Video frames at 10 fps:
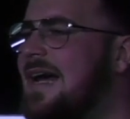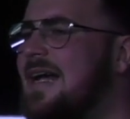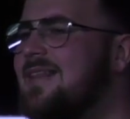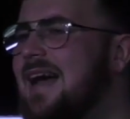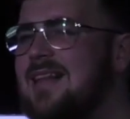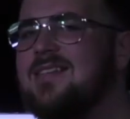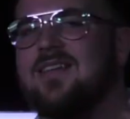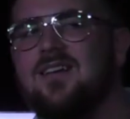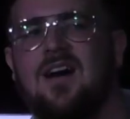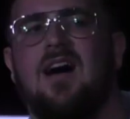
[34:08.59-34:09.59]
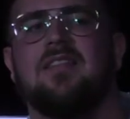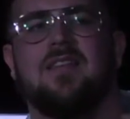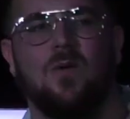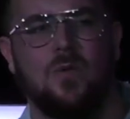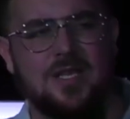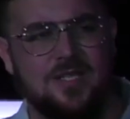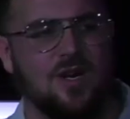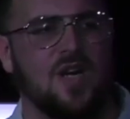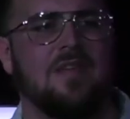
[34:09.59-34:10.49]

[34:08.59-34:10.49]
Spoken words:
And that's the God that we serve.